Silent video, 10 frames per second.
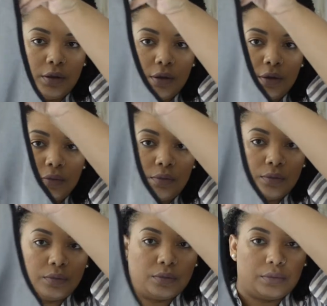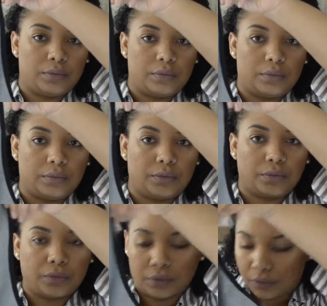
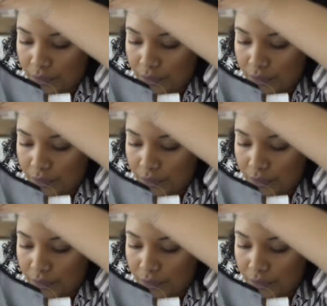(silence)